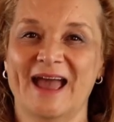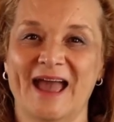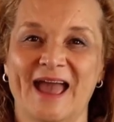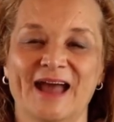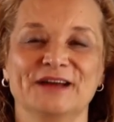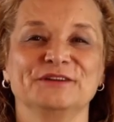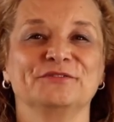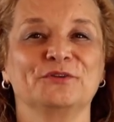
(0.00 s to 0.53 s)

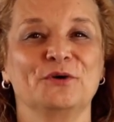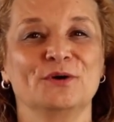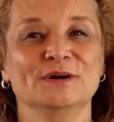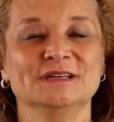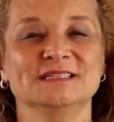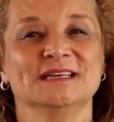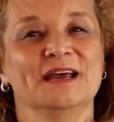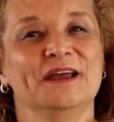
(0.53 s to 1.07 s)
And of
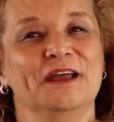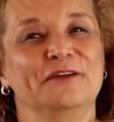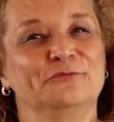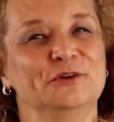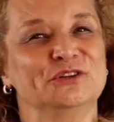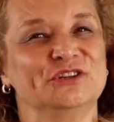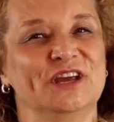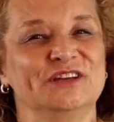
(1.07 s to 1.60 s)
course, if
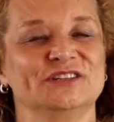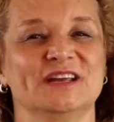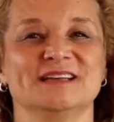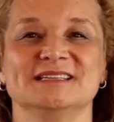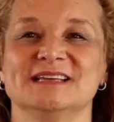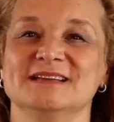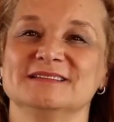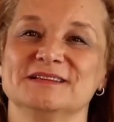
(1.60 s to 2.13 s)
we change that
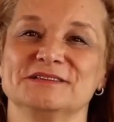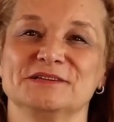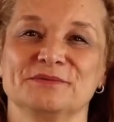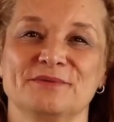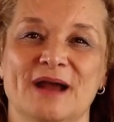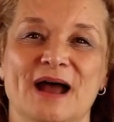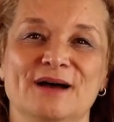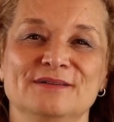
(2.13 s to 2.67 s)
sentence
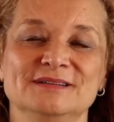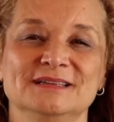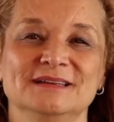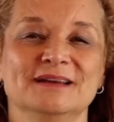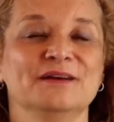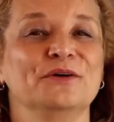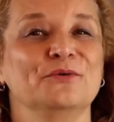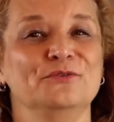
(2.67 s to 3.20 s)
around,
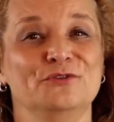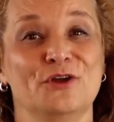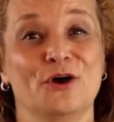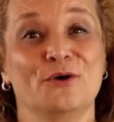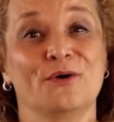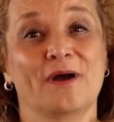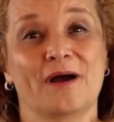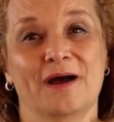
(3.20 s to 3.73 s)

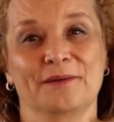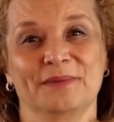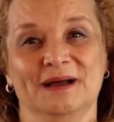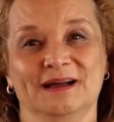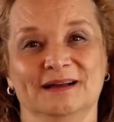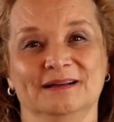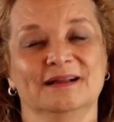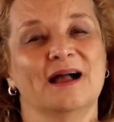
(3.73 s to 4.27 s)
no
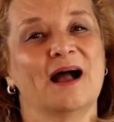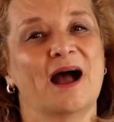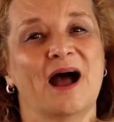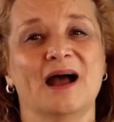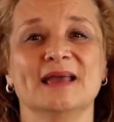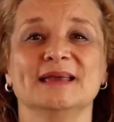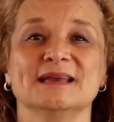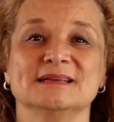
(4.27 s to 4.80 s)
comma.
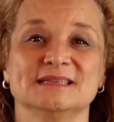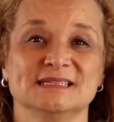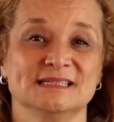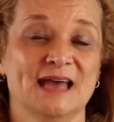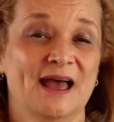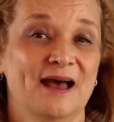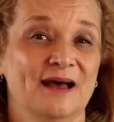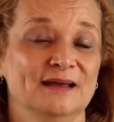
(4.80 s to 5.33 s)
I get
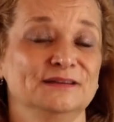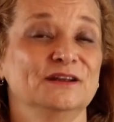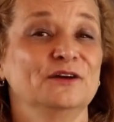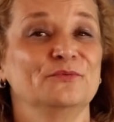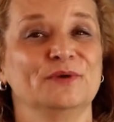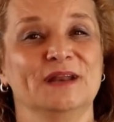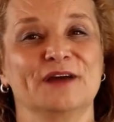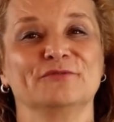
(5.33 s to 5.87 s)
sad
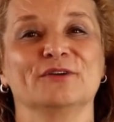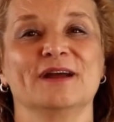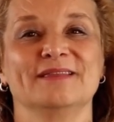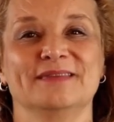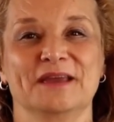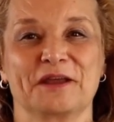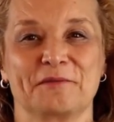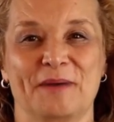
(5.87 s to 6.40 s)
whenever I
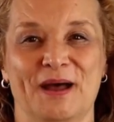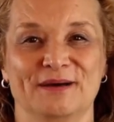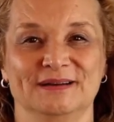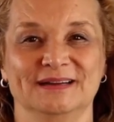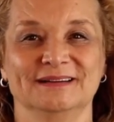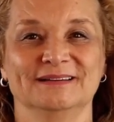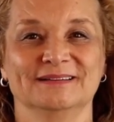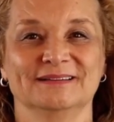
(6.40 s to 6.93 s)
think about
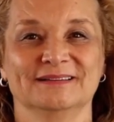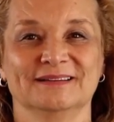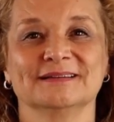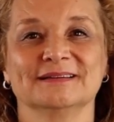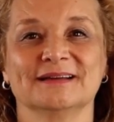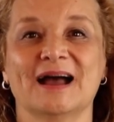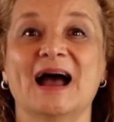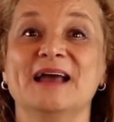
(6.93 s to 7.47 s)
it.
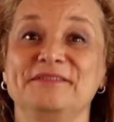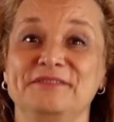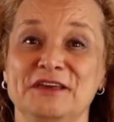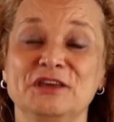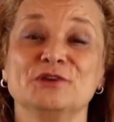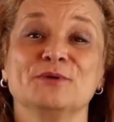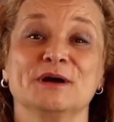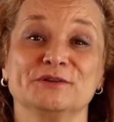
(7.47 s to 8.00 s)
I
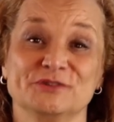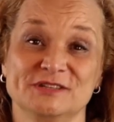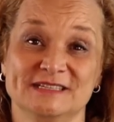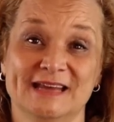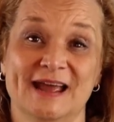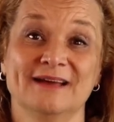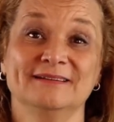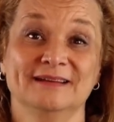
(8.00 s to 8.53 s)
think you
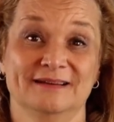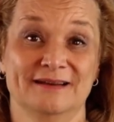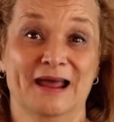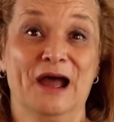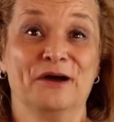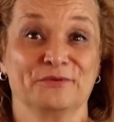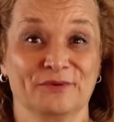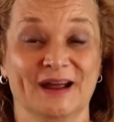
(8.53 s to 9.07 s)
understand it
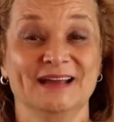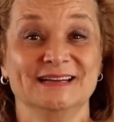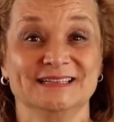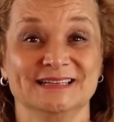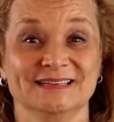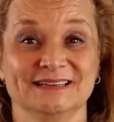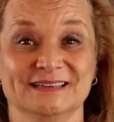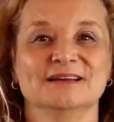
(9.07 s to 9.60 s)
now, right?